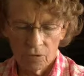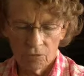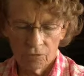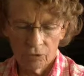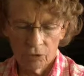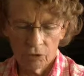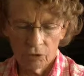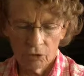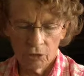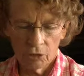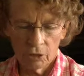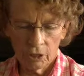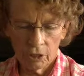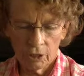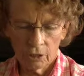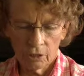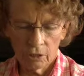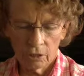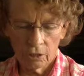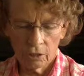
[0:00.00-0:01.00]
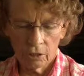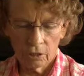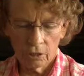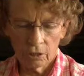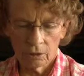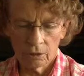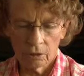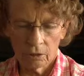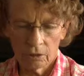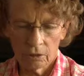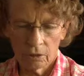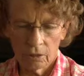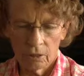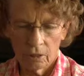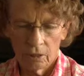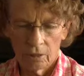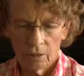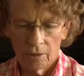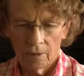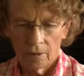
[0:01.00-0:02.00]
For two years, I took,
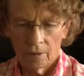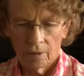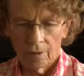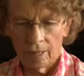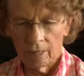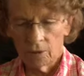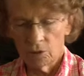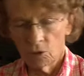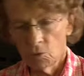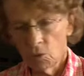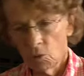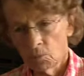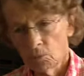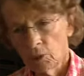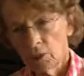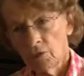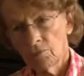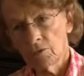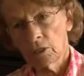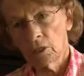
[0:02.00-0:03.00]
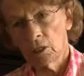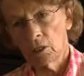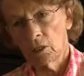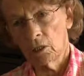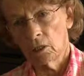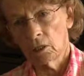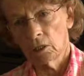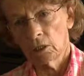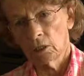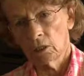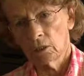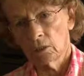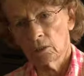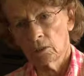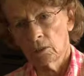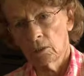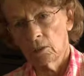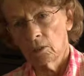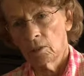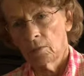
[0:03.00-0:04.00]
and you won't believe the cost.
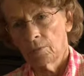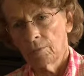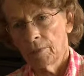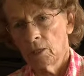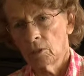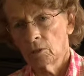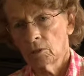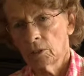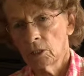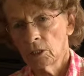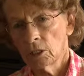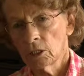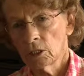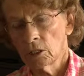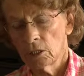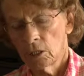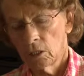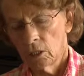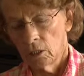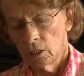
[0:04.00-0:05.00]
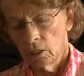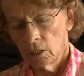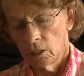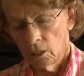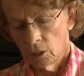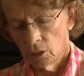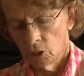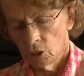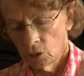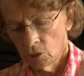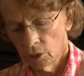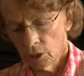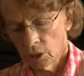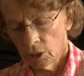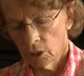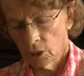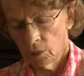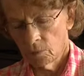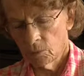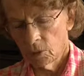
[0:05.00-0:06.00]
Now, his insurance
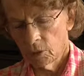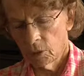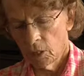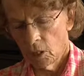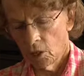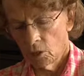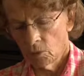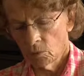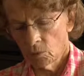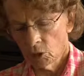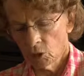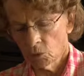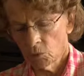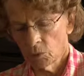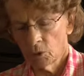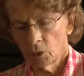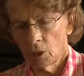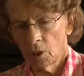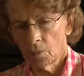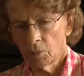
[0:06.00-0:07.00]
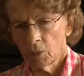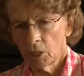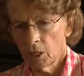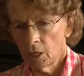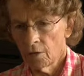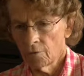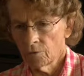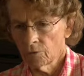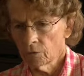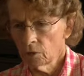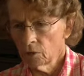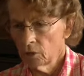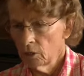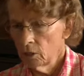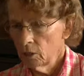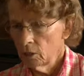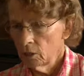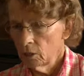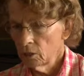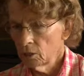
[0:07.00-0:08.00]
company, the ironworks, would not pay for
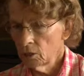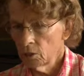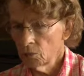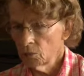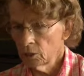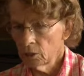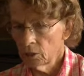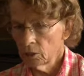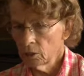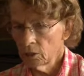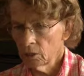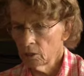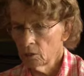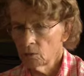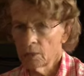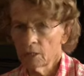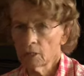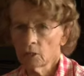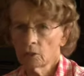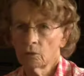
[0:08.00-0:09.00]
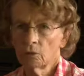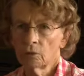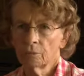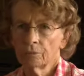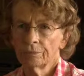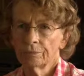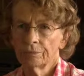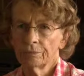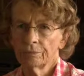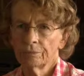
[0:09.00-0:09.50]
anyone in, in a rest home.